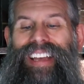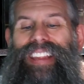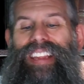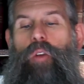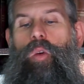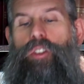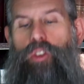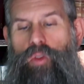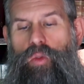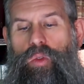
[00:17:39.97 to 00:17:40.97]
that what
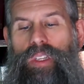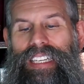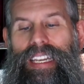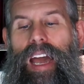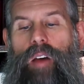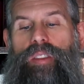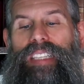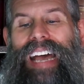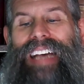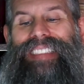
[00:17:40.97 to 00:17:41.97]
truly
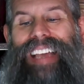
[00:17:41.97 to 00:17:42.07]
counts as